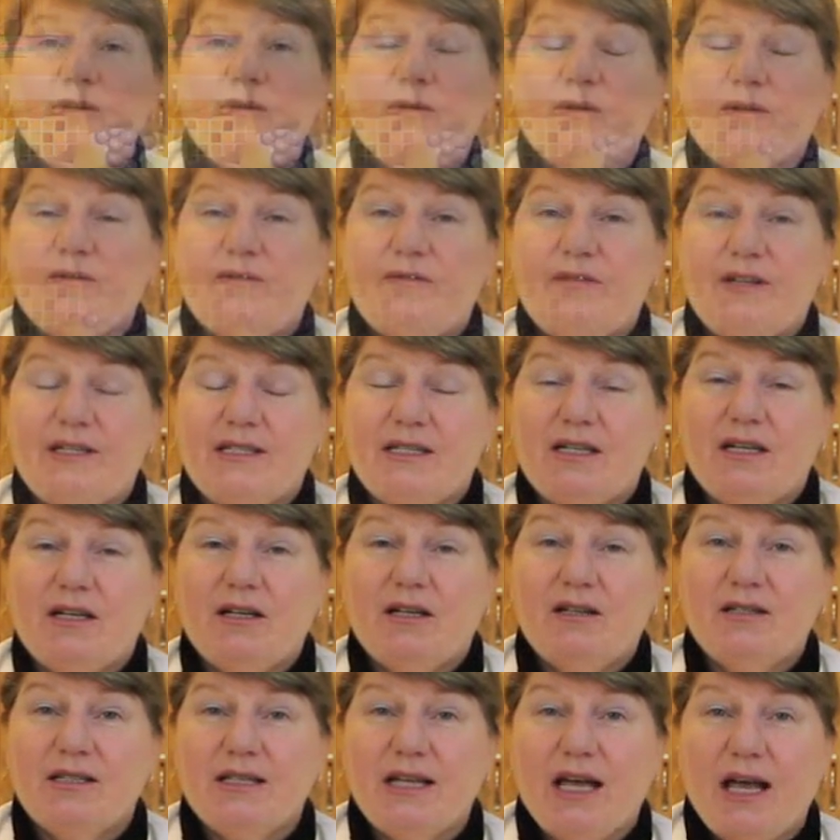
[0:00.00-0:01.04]
You can visit
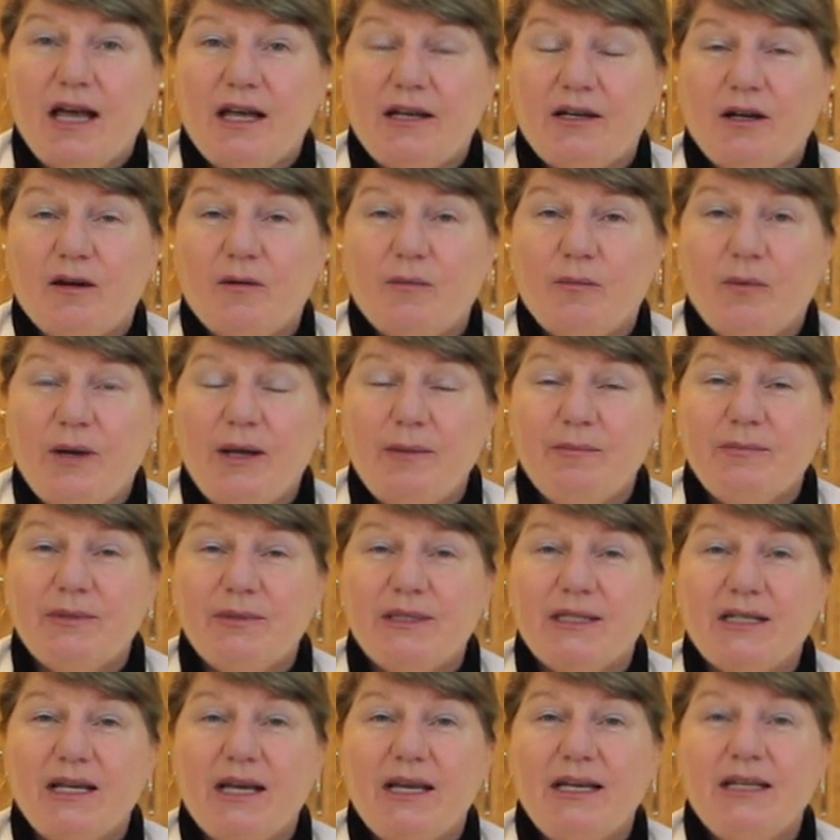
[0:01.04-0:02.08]
us on our
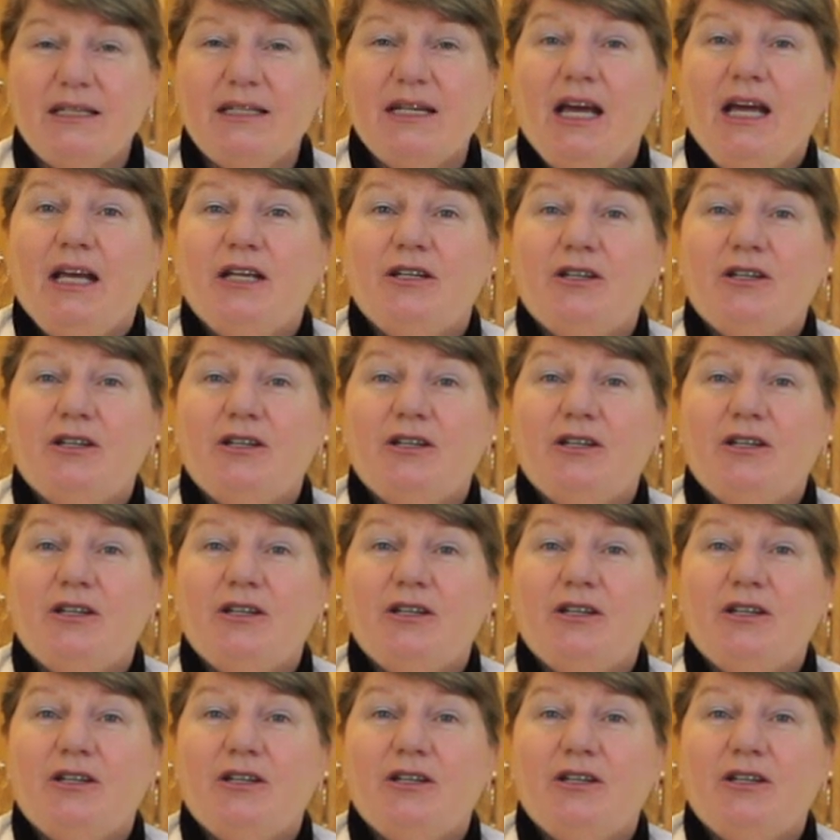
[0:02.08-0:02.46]
website,